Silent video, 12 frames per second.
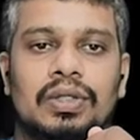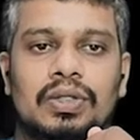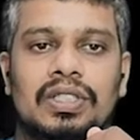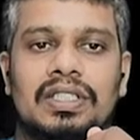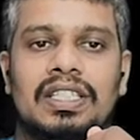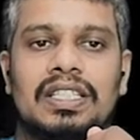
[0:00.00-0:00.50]

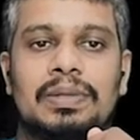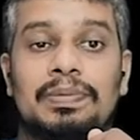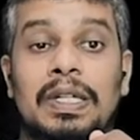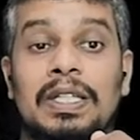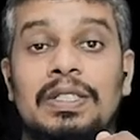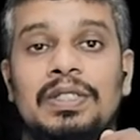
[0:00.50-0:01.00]
So the
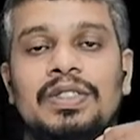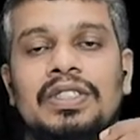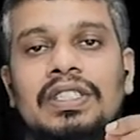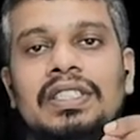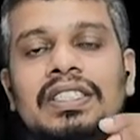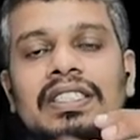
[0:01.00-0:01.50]
space
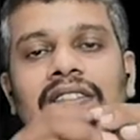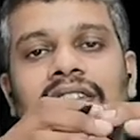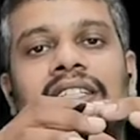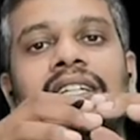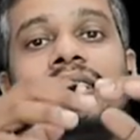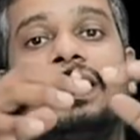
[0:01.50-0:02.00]
charge, it
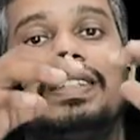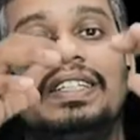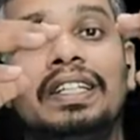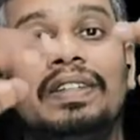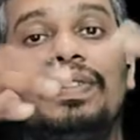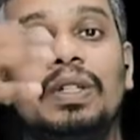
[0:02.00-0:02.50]
will take
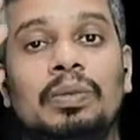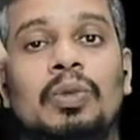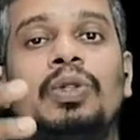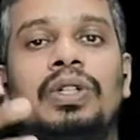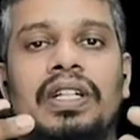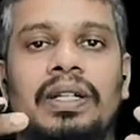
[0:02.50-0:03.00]
even
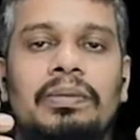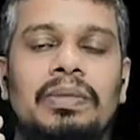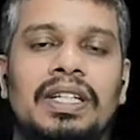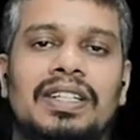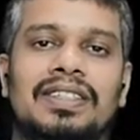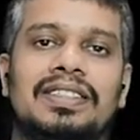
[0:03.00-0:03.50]
more
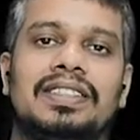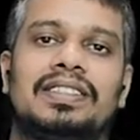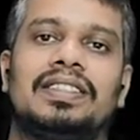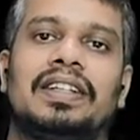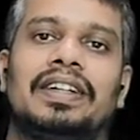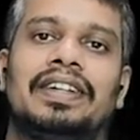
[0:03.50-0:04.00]
time
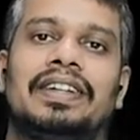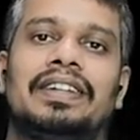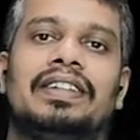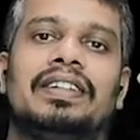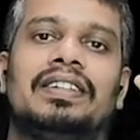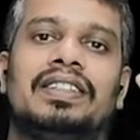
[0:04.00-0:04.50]
because
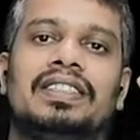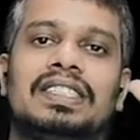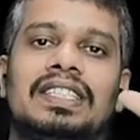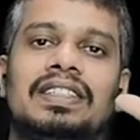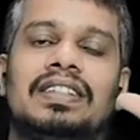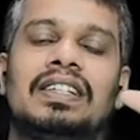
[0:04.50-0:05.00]
the
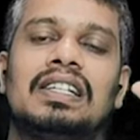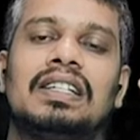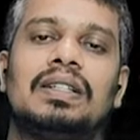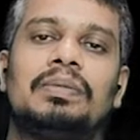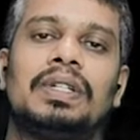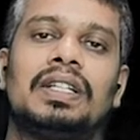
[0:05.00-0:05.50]
inside the
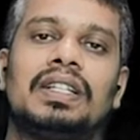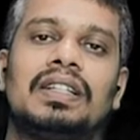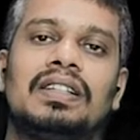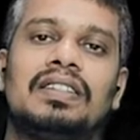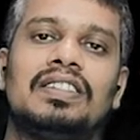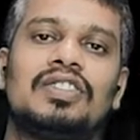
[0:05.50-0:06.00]
dielectric
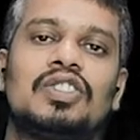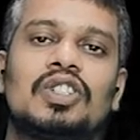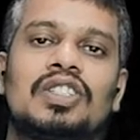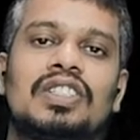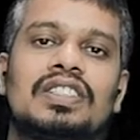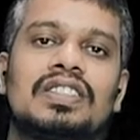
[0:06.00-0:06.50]
material, the
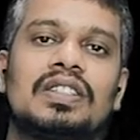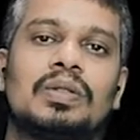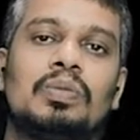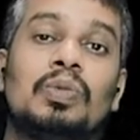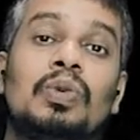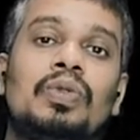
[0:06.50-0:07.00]
charges
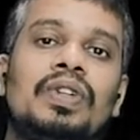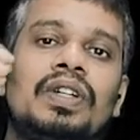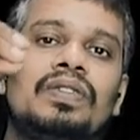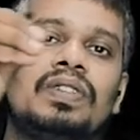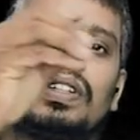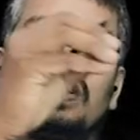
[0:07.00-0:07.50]
are
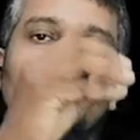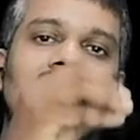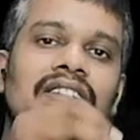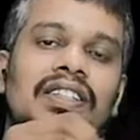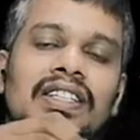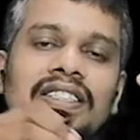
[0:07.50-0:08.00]
moving for a
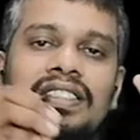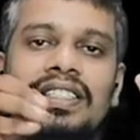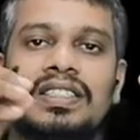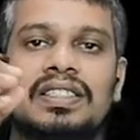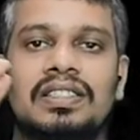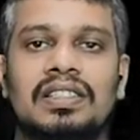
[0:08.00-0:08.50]
long
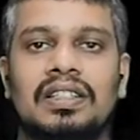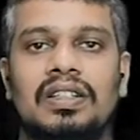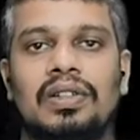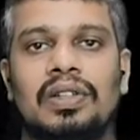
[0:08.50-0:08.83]
distance,